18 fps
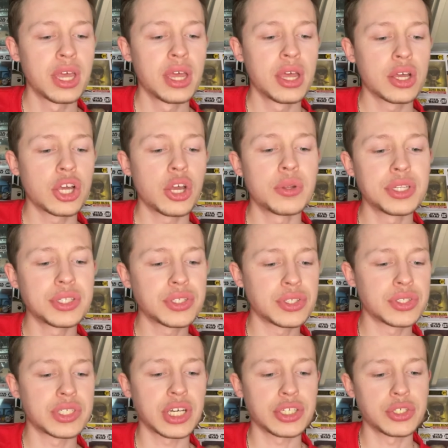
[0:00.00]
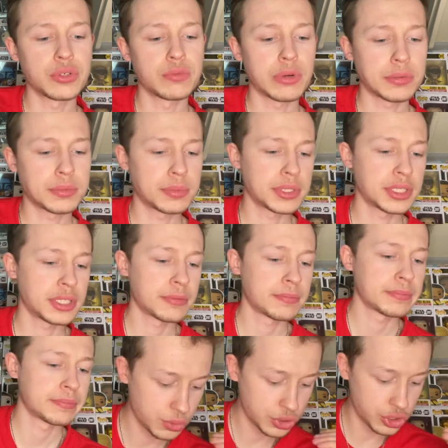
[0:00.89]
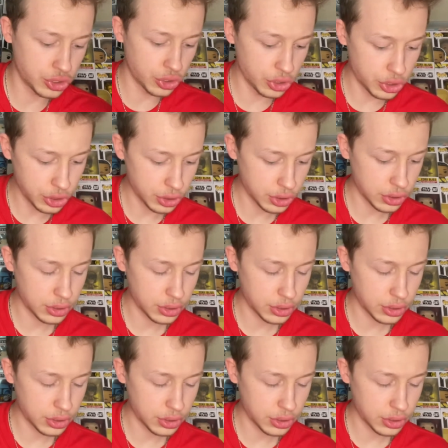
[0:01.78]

Going into Tatooine Rhapsody, it was good,